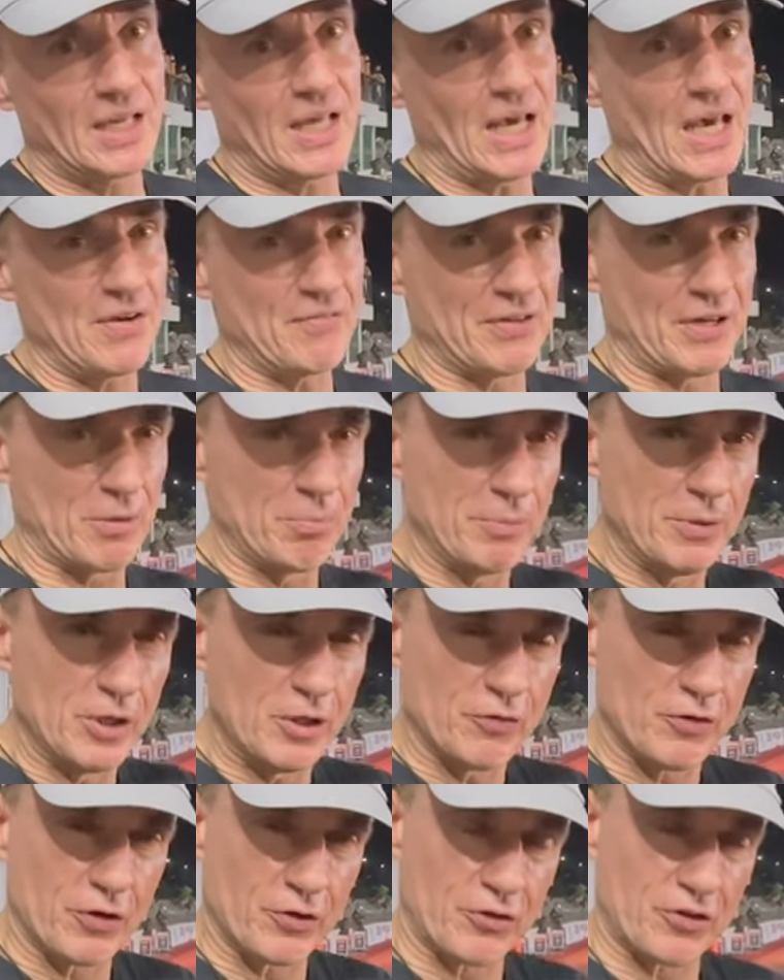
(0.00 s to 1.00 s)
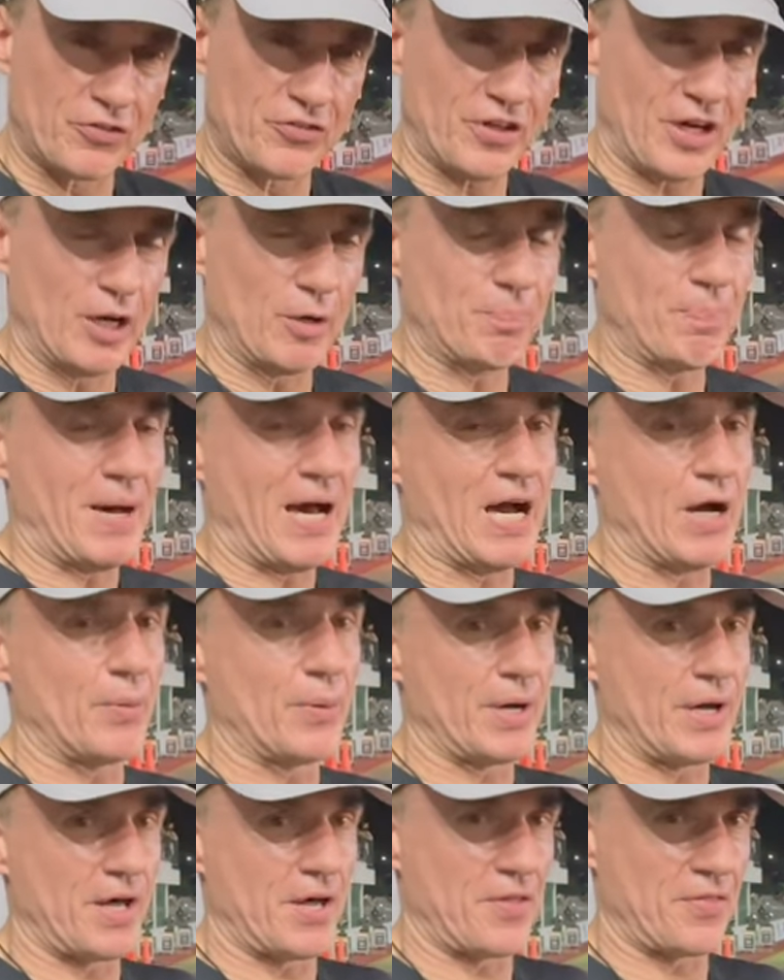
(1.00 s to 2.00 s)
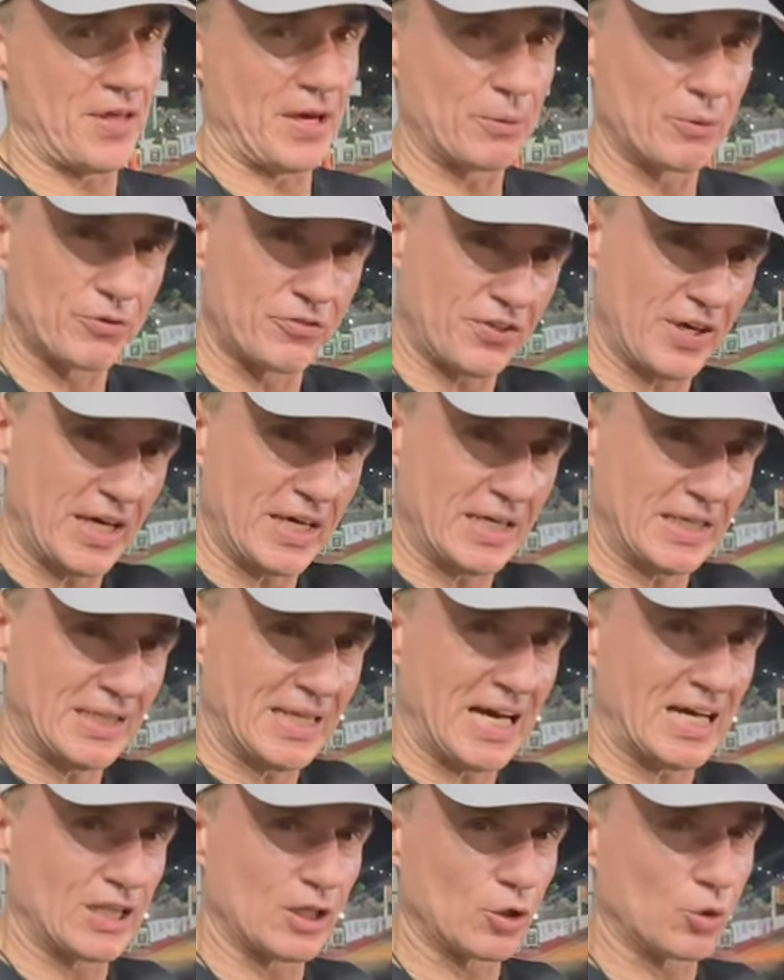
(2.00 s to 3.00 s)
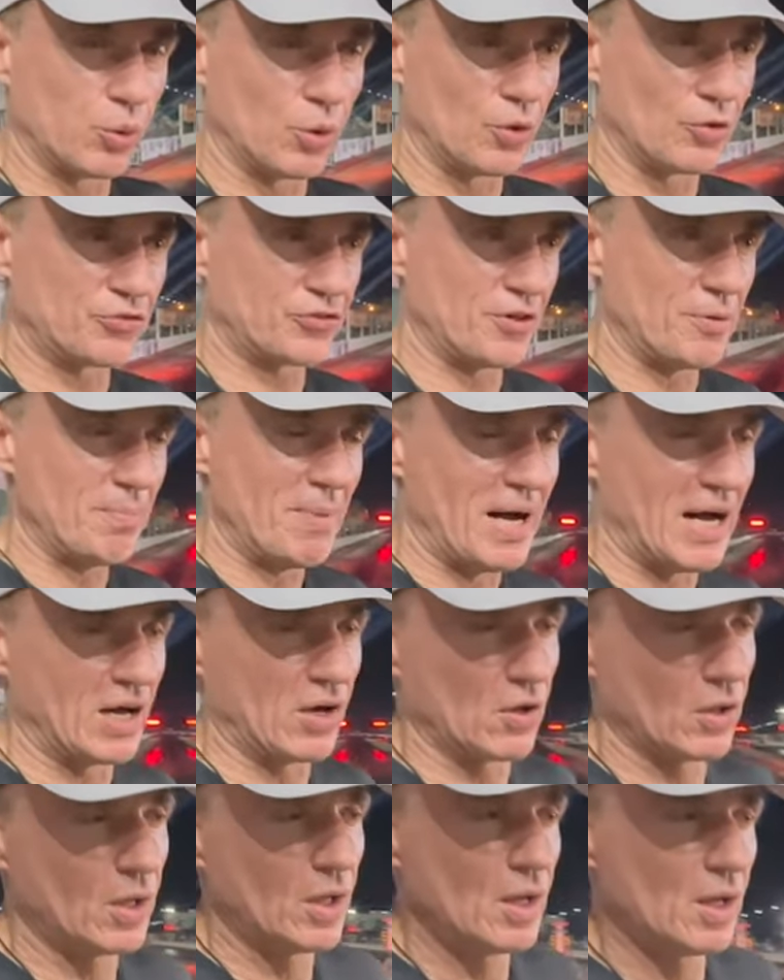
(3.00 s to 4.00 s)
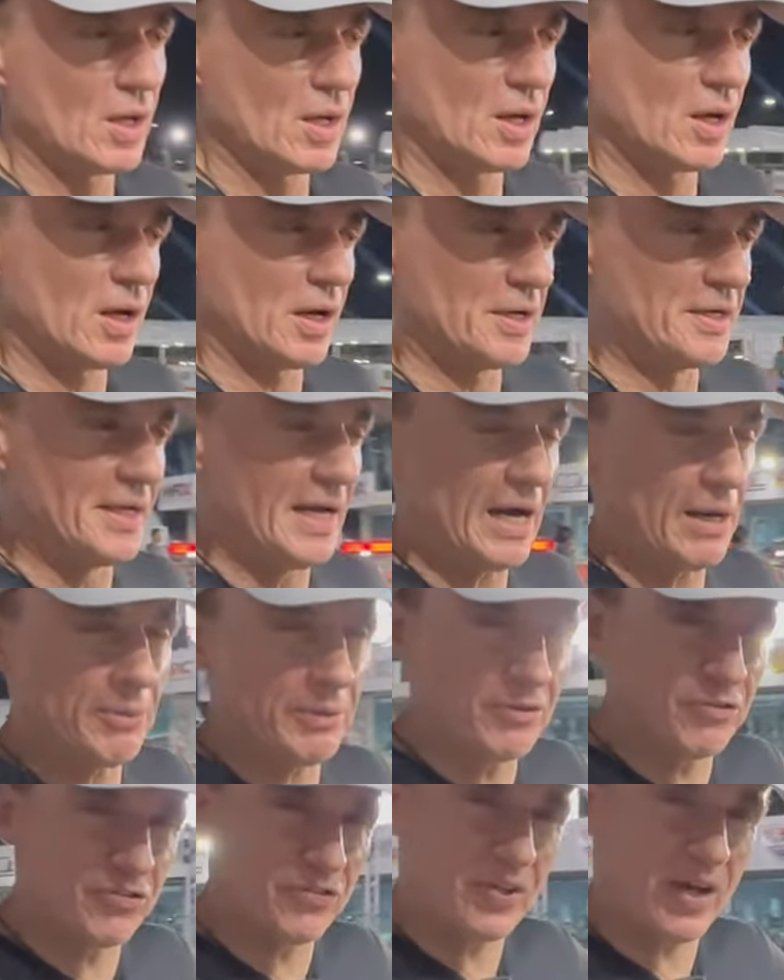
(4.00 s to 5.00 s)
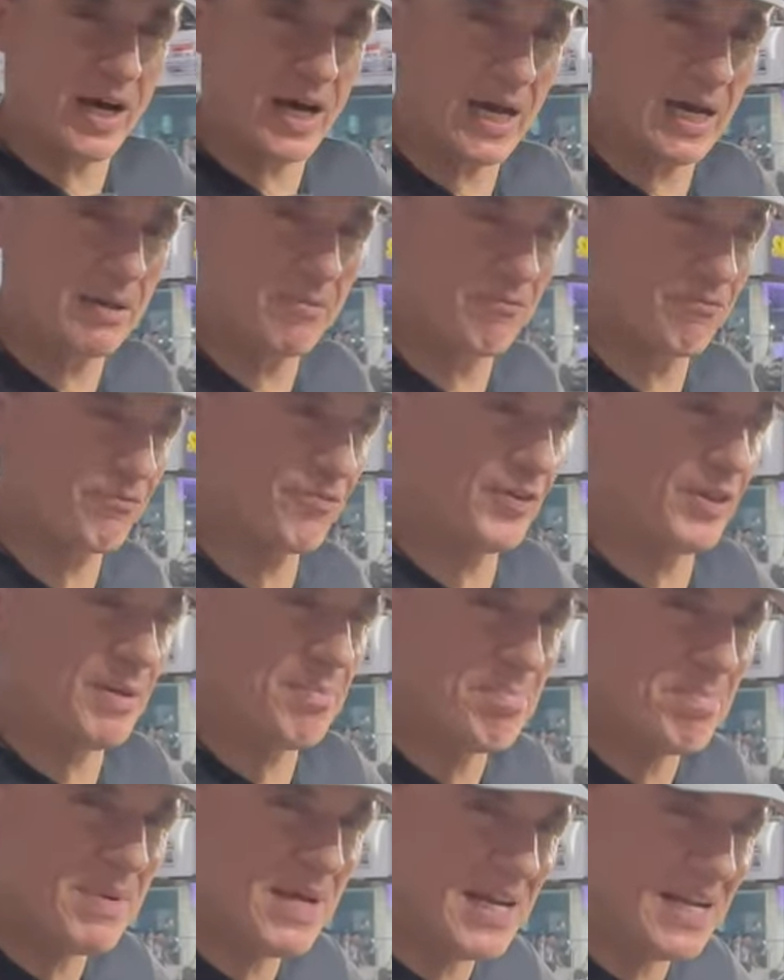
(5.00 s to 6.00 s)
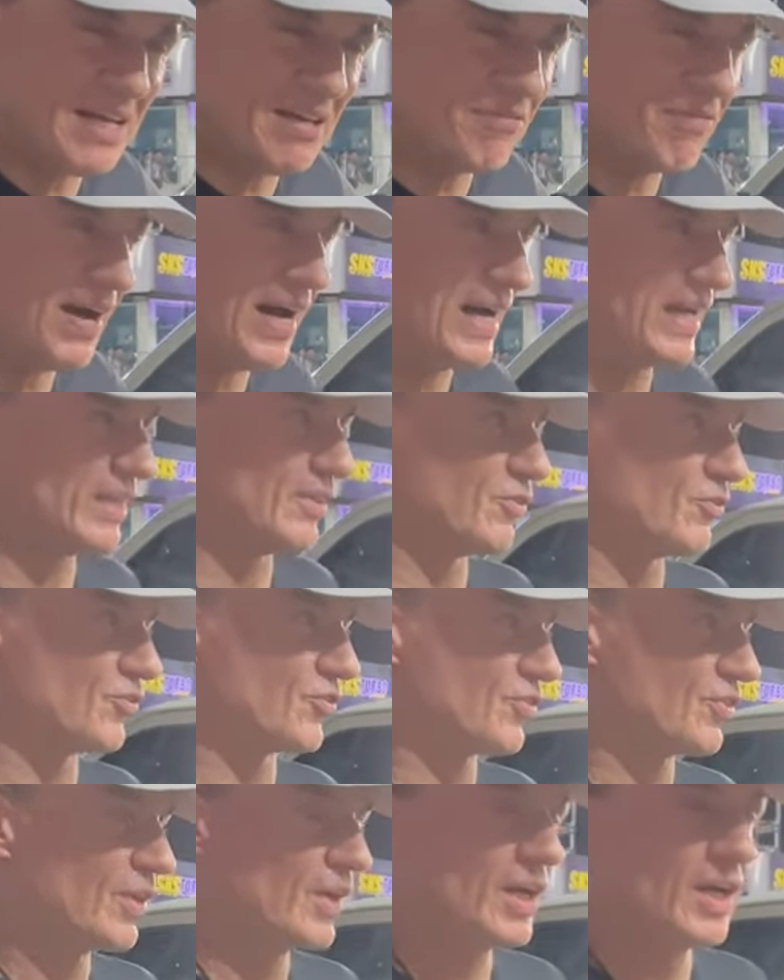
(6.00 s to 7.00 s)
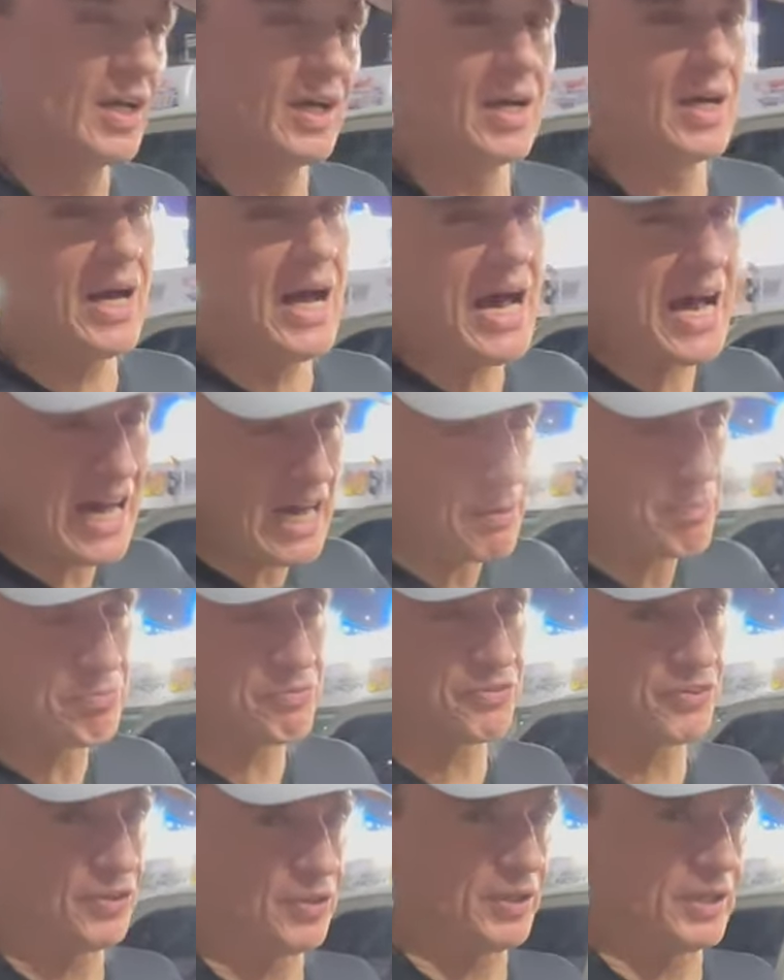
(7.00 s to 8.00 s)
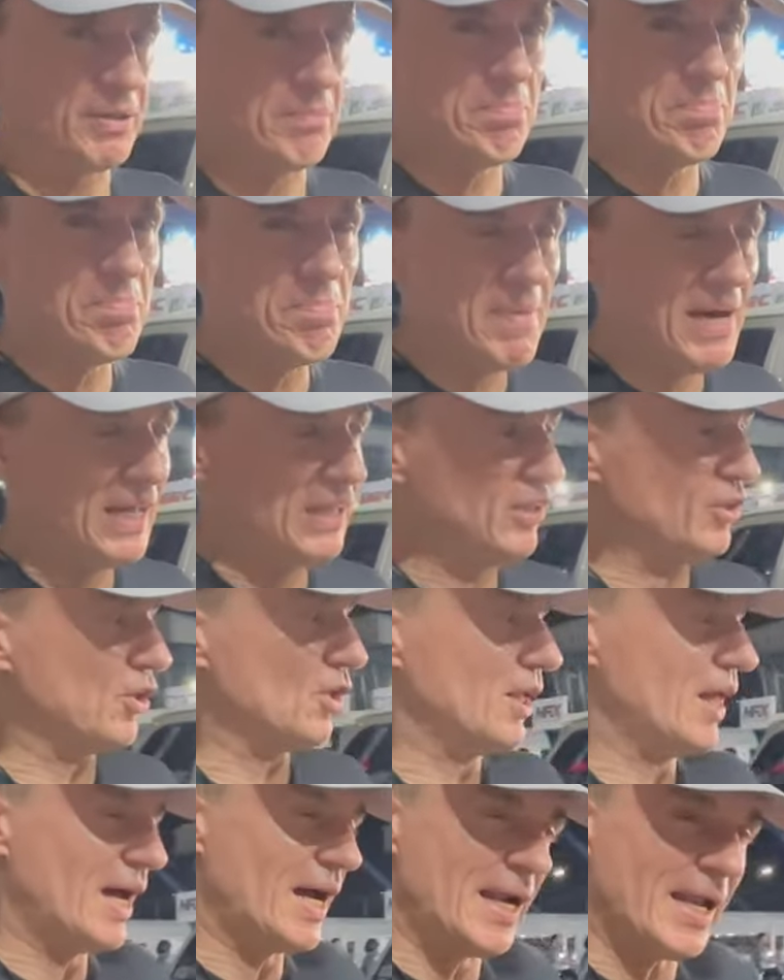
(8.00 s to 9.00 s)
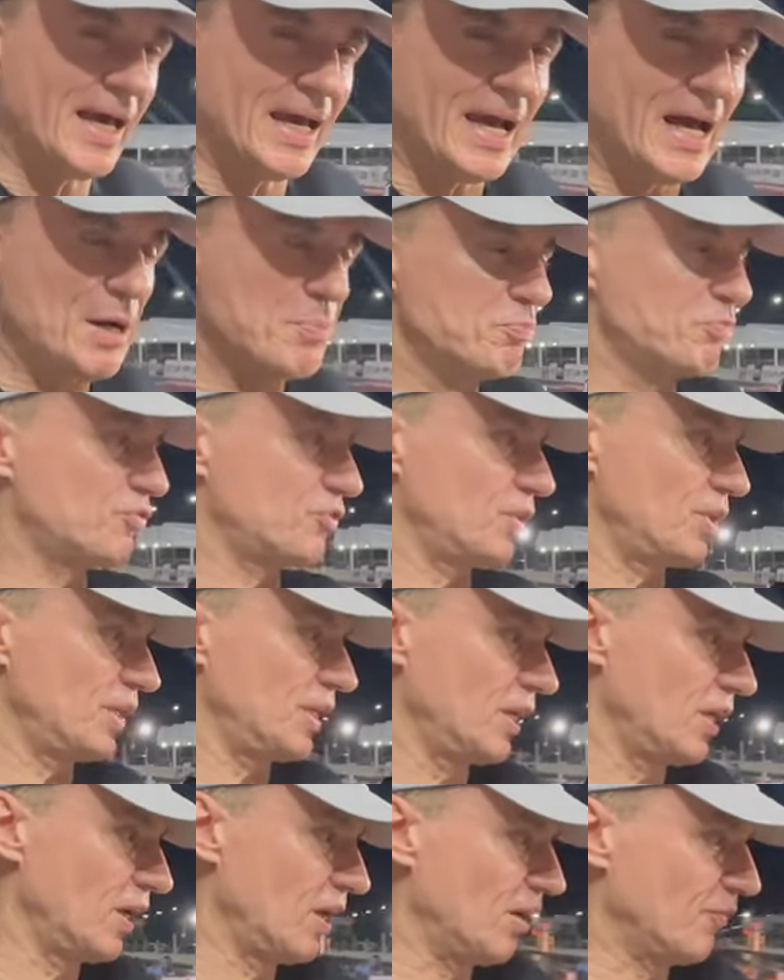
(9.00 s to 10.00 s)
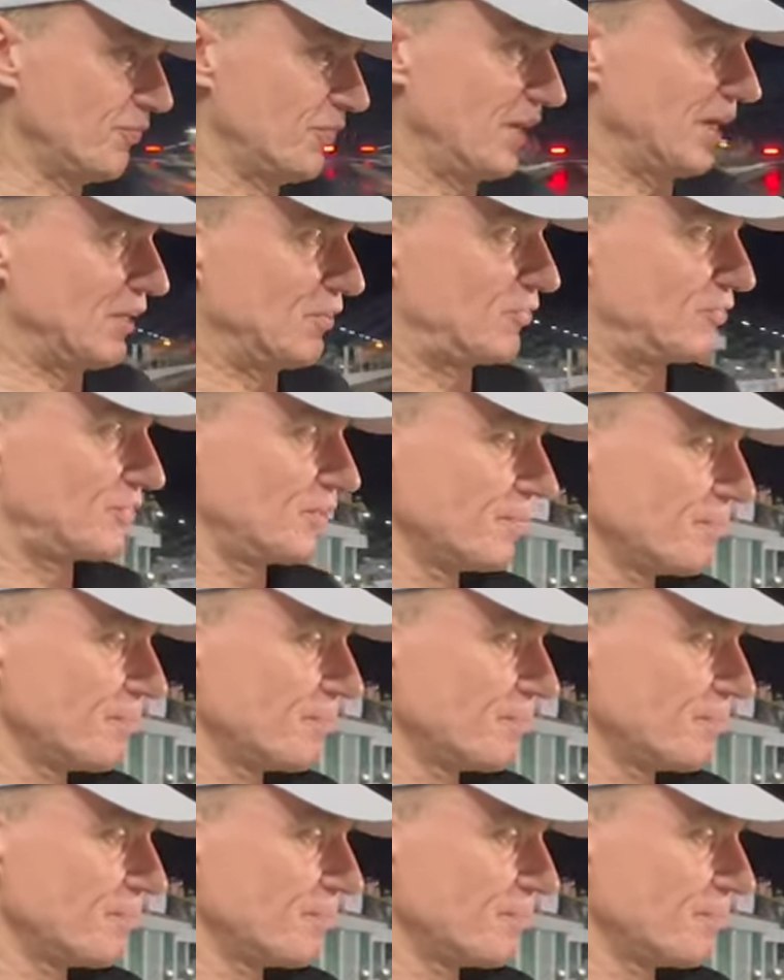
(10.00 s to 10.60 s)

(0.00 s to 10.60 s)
If it'll move under its own power, they will take it down a quarter of a mile. Now it is time for the minivans. Absolutely mental, and I absolutely love this.